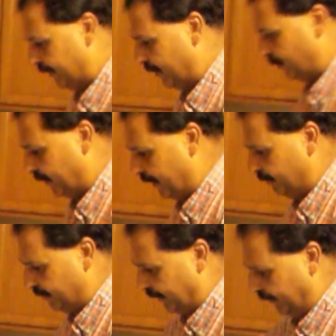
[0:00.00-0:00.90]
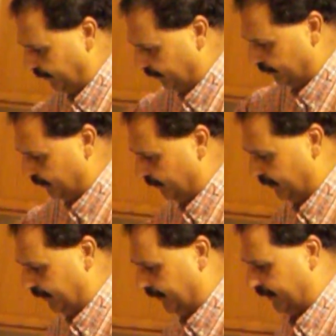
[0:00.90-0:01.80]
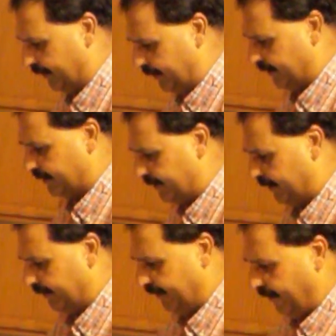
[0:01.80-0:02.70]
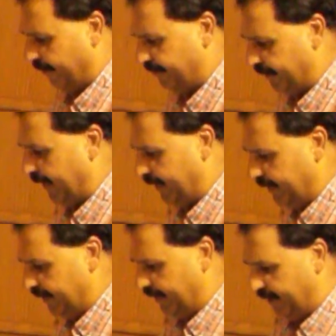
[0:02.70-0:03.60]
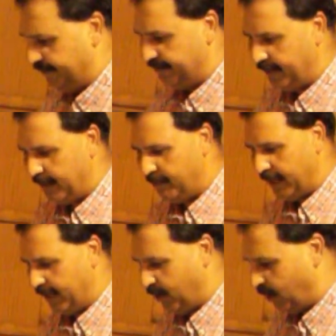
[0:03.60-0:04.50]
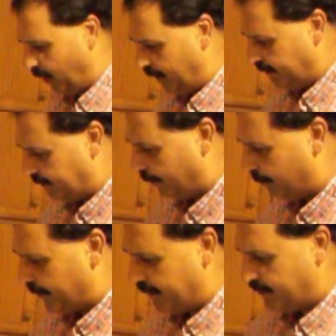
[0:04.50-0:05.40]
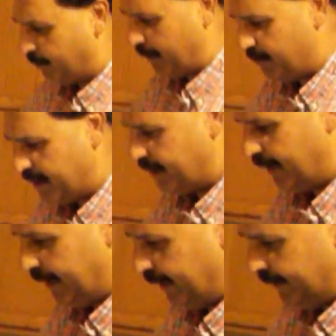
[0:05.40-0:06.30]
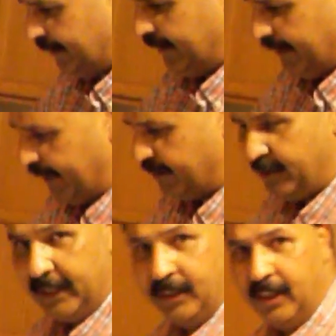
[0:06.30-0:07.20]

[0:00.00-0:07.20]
Now what I'm trying to do here is fry it enough where my oil separates my masala. As you can